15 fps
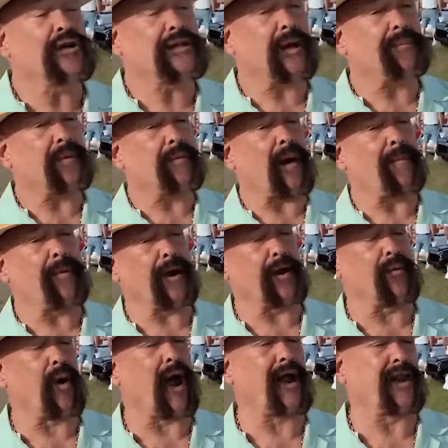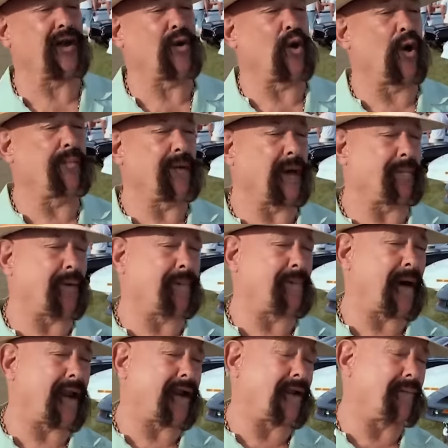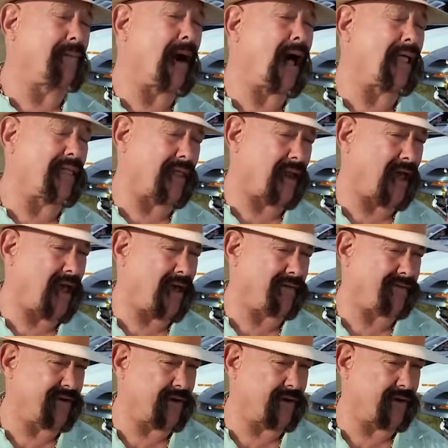hooked up with my buddy Ryan. He called me up about an Impala that I have